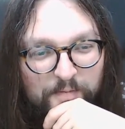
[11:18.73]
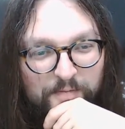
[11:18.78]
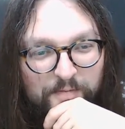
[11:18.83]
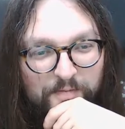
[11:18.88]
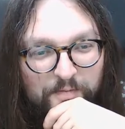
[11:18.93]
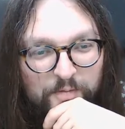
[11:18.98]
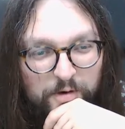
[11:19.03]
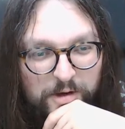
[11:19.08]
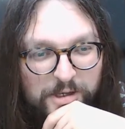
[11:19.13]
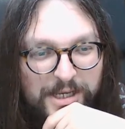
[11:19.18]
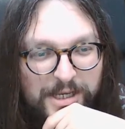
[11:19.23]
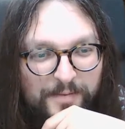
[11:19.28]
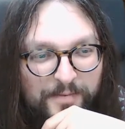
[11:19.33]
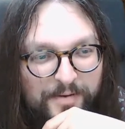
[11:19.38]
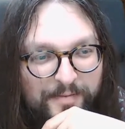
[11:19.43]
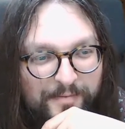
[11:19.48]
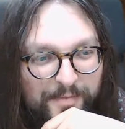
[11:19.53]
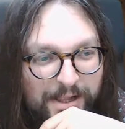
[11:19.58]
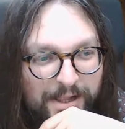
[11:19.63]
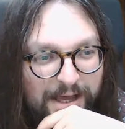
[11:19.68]
brought up
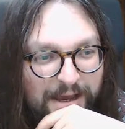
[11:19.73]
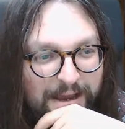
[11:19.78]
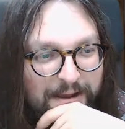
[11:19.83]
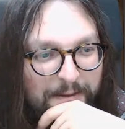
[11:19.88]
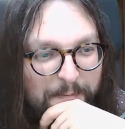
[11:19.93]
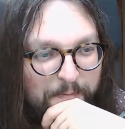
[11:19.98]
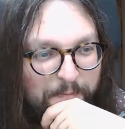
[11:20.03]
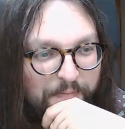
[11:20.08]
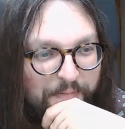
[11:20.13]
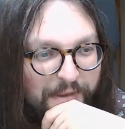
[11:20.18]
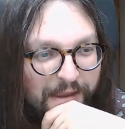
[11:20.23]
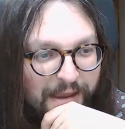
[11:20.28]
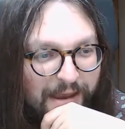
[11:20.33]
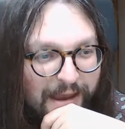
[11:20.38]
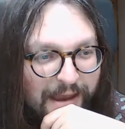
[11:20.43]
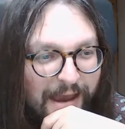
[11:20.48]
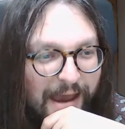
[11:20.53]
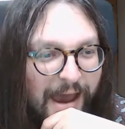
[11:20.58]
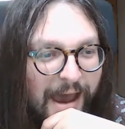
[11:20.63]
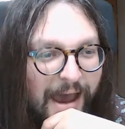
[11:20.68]
in play.
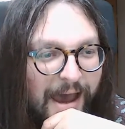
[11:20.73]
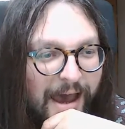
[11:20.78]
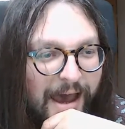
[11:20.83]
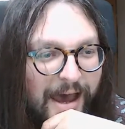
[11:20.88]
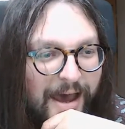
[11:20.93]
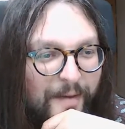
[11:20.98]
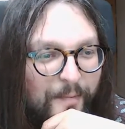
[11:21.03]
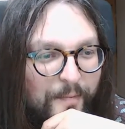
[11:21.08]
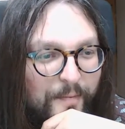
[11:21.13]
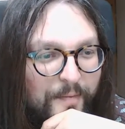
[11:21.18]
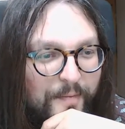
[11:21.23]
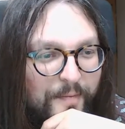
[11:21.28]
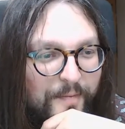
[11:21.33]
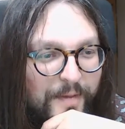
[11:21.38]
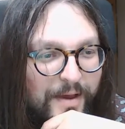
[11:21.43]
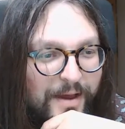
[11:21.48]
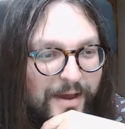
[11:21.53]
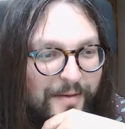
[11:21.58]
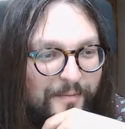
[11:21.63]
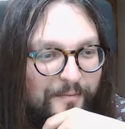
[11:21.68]

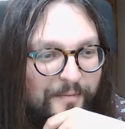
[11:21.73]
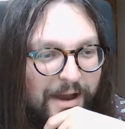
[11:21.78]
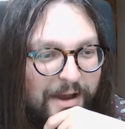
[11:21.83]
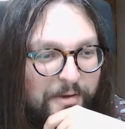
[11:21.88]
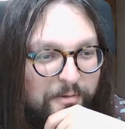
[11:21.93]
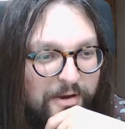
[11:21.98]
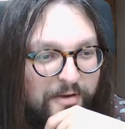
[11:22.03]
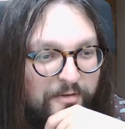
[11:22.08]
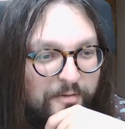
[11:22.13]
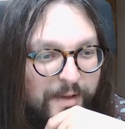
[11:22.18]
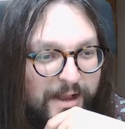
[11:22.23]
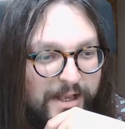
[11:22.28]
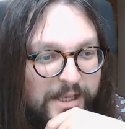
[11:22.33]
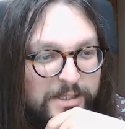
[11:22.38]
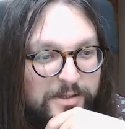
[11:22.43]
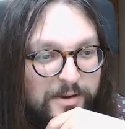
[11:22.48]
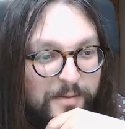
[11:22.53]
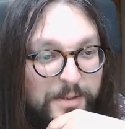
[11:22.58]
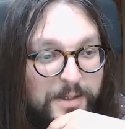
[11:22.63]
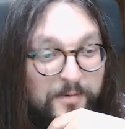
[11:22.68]
My REAVER mech
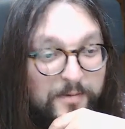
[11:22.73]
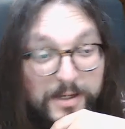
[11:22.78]
description,